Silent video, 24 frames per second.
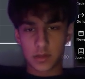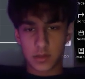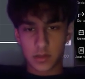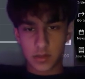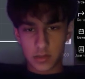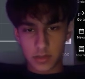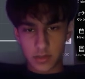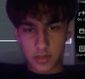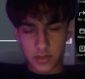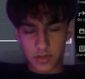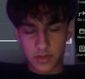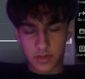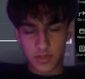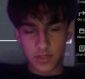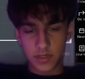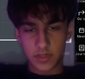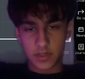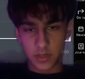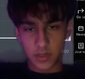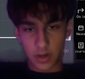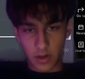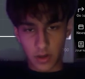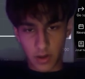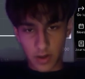So
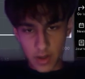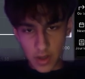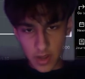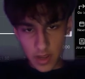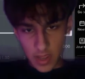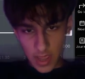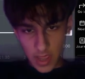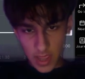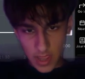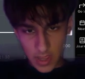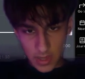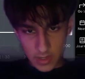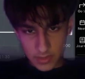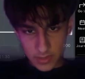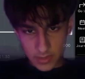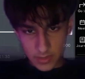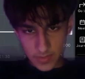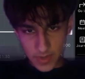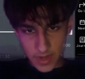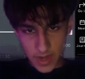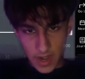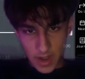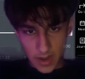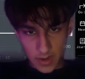it's already 8, so it's
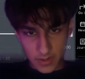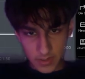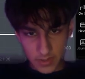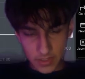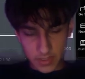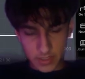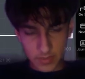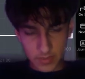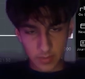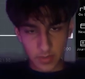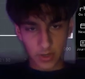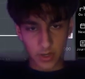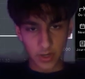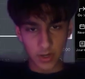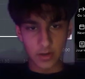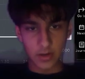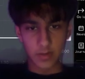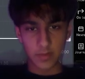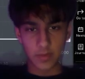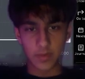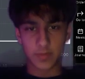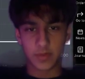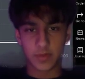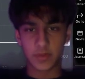been an hour since market
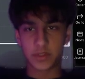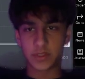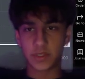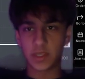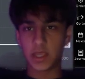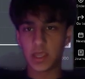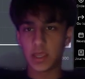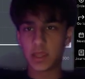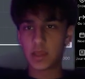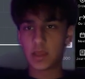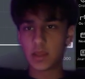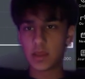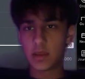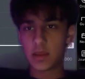open. We'll see.